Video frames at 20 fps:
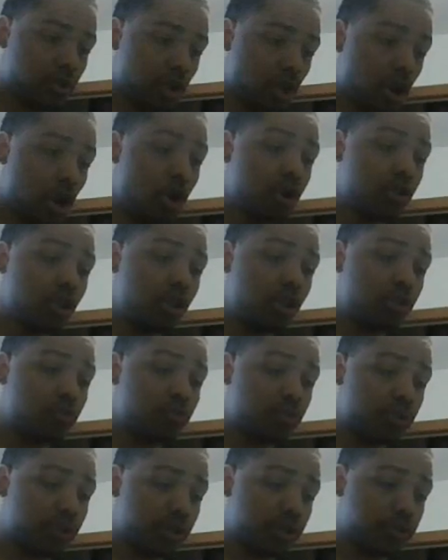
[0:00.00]
Oh, another
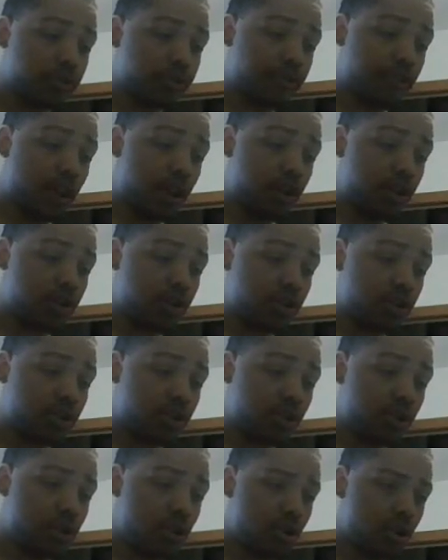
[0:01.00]
person vanished.
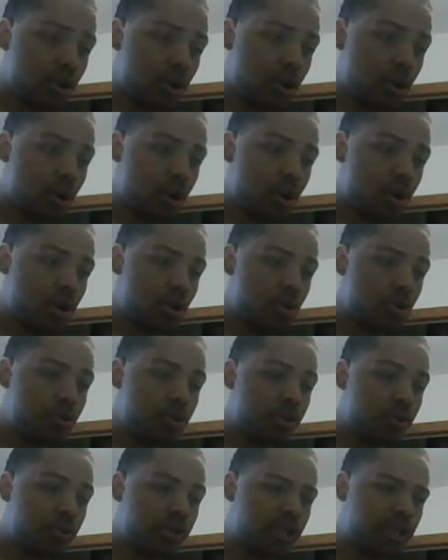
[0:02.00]
Who
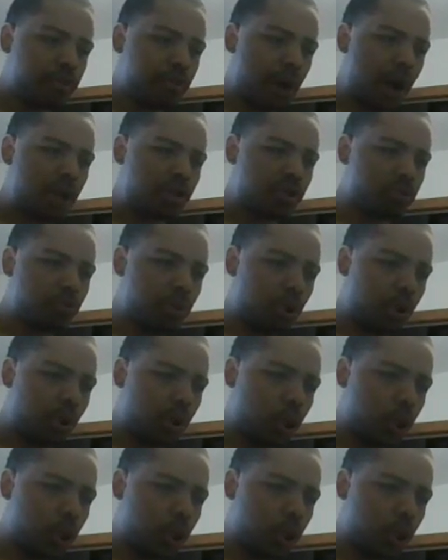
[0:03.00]
is responsible?